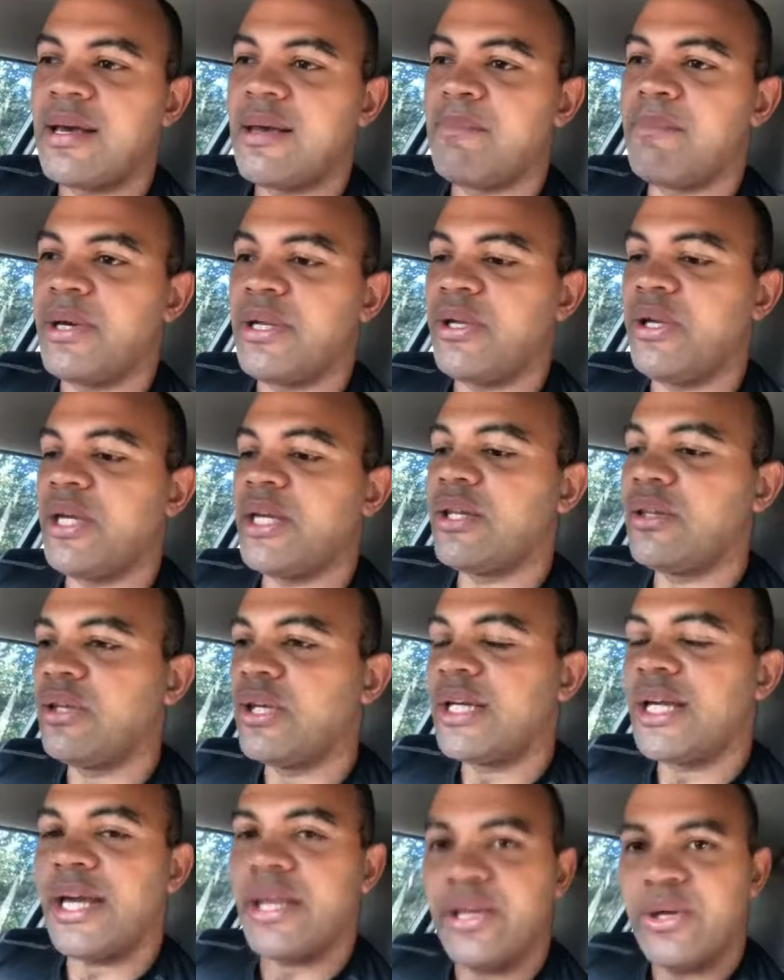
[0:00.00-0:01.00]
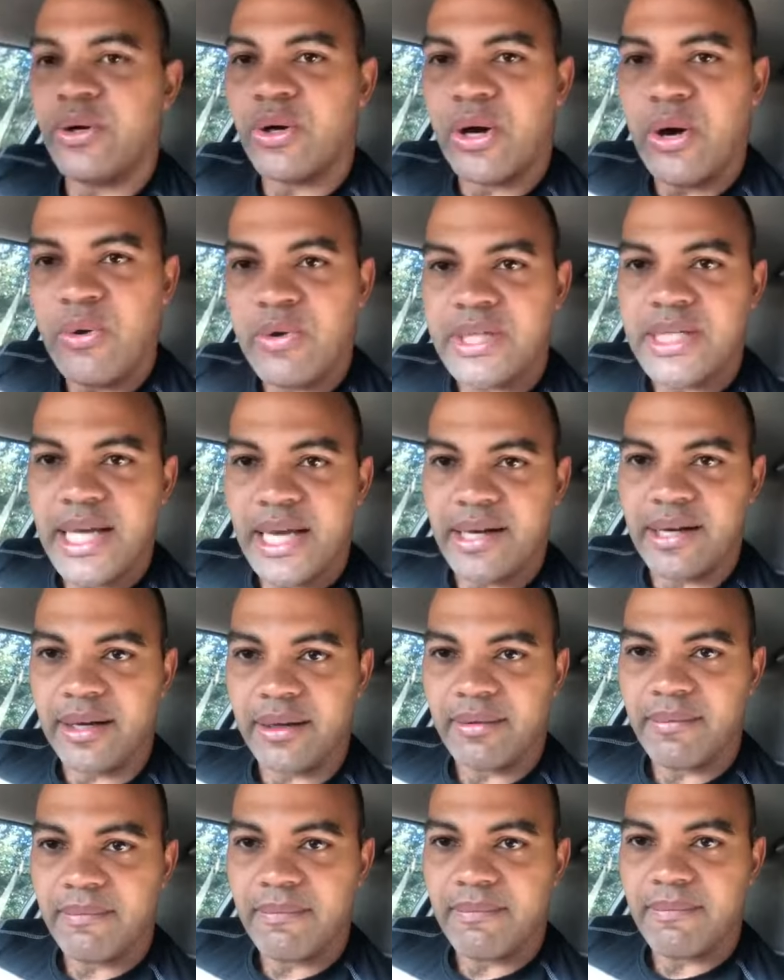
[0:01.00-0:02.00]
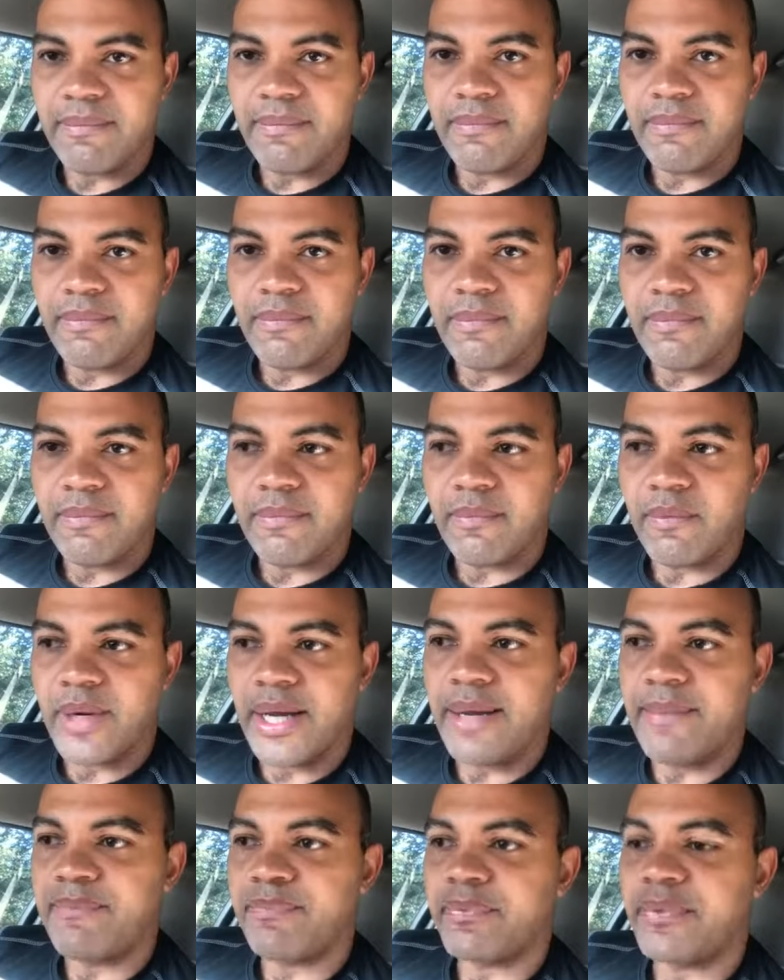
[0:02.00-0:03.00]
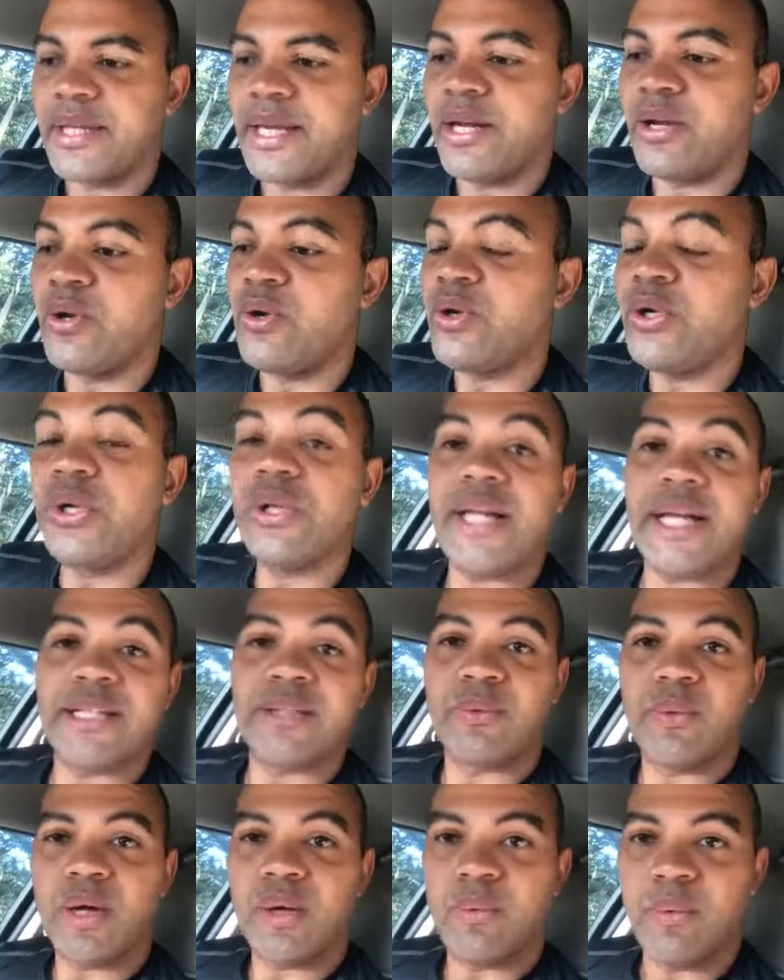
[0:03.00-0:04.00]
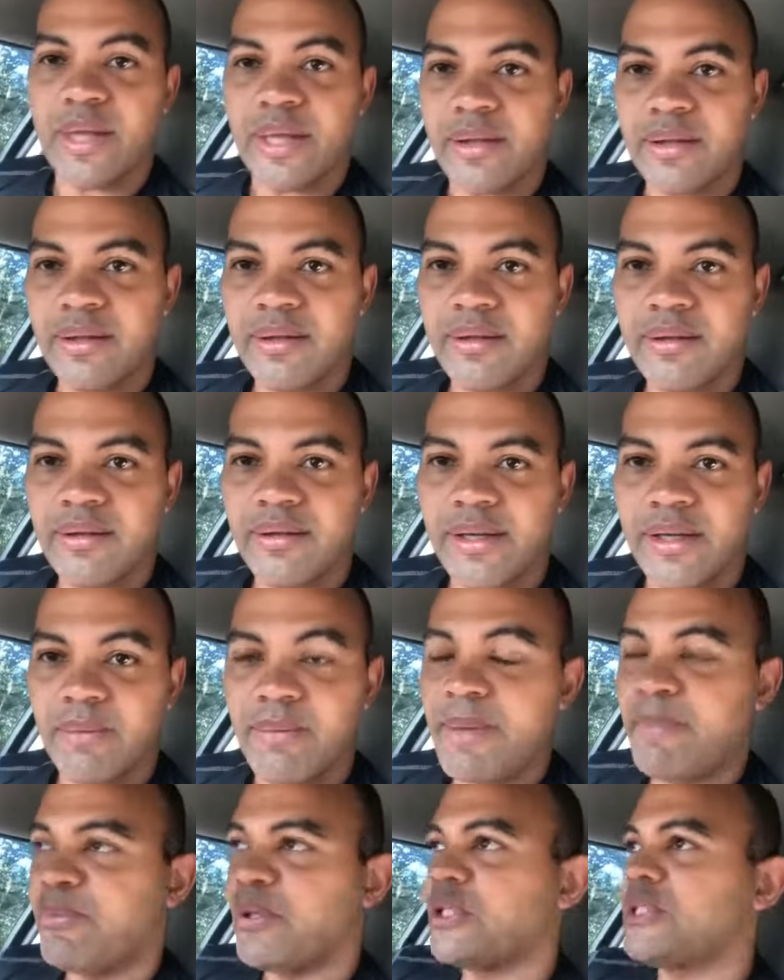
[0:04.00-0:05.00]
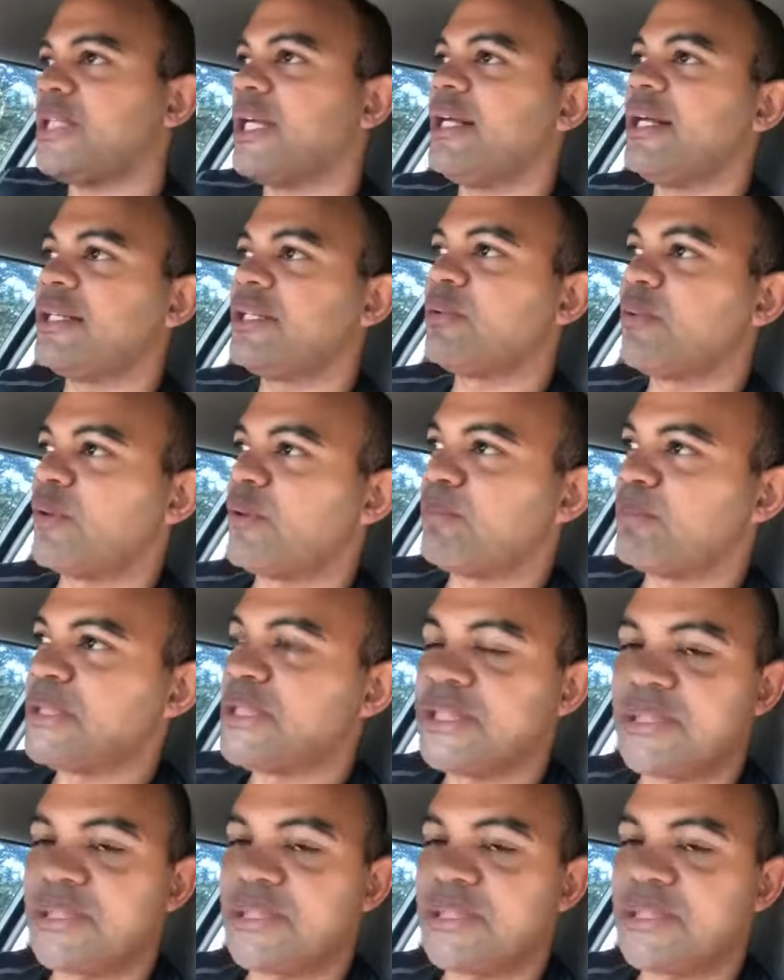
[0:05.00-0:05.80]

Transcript: But you can look at your own data, right? And who you like to work with. Me personally, I like to work with business